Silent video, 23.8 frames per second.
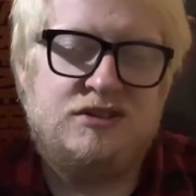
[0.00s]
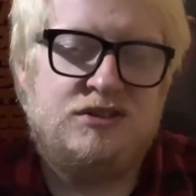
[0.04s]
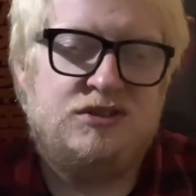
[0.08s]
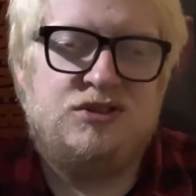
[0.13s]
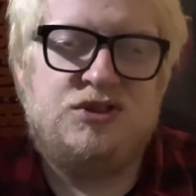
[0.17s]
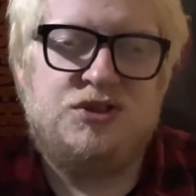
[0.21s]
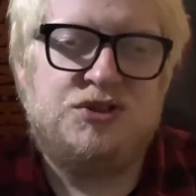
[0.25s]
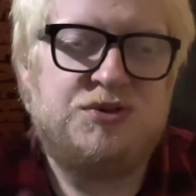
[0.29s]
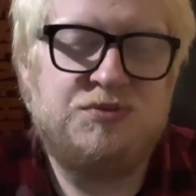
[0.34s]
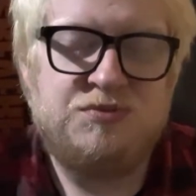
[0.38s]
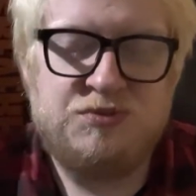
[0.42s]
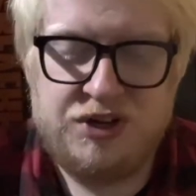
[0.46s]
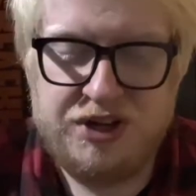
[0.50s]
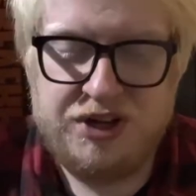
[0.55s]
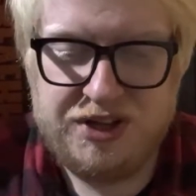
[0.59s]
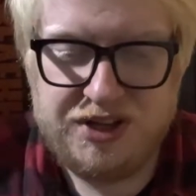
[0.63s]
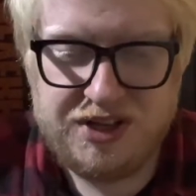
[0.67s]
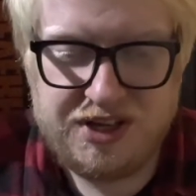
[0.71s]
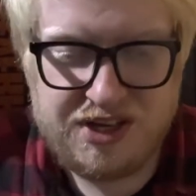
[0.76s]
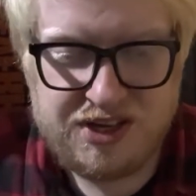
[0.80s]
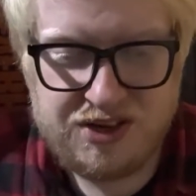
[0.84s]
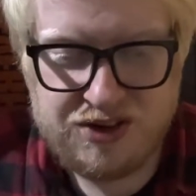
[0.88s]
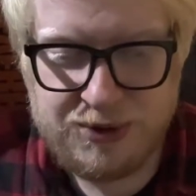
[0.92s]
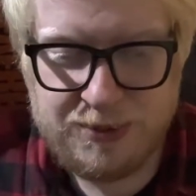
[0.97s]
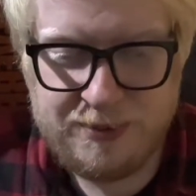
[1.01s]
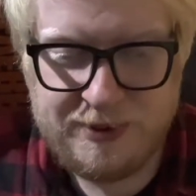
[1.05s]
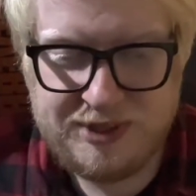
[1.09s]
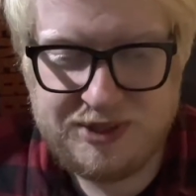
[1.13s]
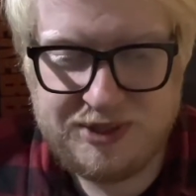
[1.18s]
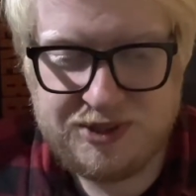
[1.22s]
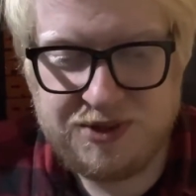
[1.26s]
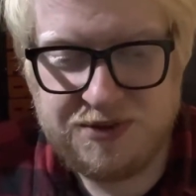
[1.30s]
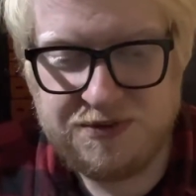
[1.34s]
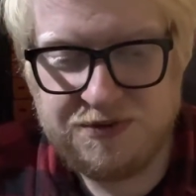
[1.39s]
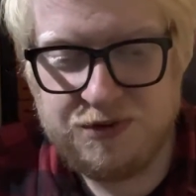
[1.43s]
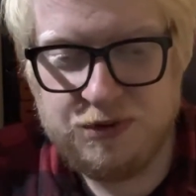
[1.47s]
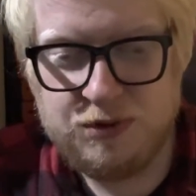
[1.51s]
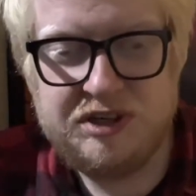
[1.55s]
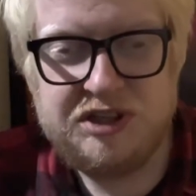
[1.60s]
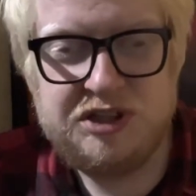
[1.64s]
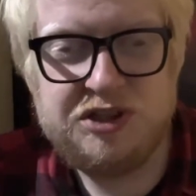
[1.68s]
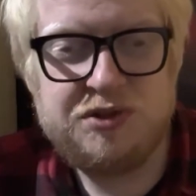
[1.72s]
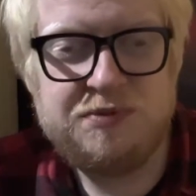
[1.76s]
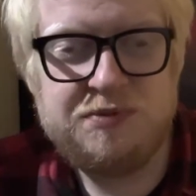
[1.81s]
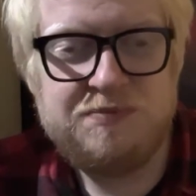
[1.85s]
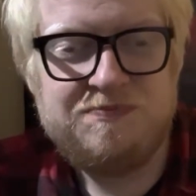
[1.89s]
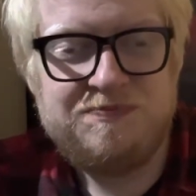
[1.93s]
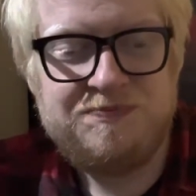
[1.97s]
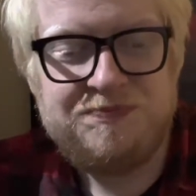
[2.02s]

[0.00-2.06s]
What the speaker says: Doesn't really come into fruition.